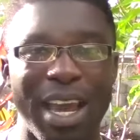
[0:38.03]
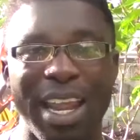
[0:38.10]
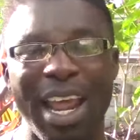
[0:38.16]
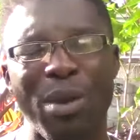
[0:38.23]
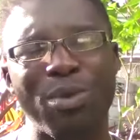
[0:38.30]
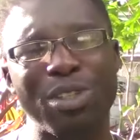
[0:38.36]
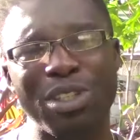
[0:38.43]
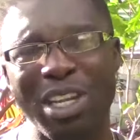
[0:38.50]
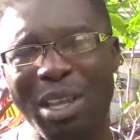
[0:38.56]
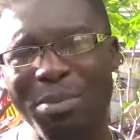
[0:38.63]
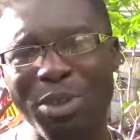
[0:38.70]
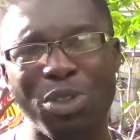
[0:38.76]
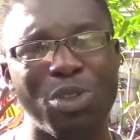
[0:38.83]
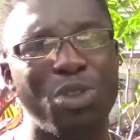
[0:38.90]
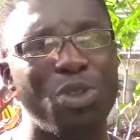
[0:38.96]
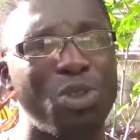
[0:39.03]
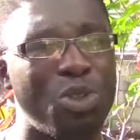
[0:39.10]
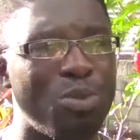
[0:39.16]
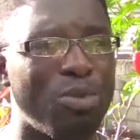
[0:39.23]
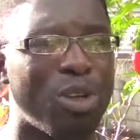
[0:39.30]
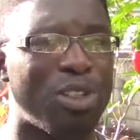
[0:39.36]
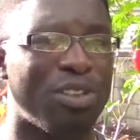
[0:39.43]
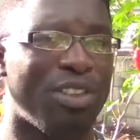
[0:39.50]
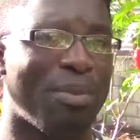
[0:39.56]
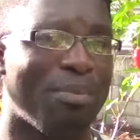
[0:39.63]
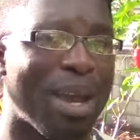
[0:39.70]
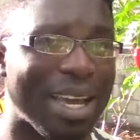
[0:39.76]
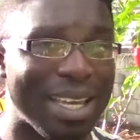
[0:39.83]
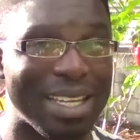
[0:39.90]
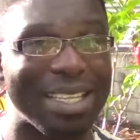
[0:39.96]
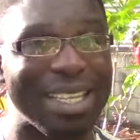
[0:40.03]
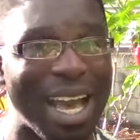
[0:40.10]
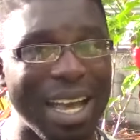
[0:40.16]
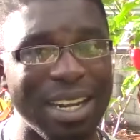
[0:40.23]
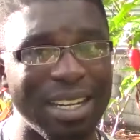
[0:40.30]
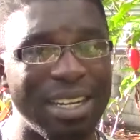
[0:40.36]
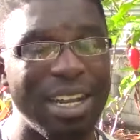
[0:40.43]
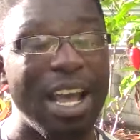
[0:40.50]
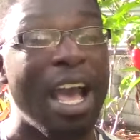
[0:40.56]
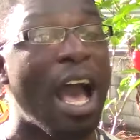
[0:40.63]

and I was not able to do too much of the backyard garden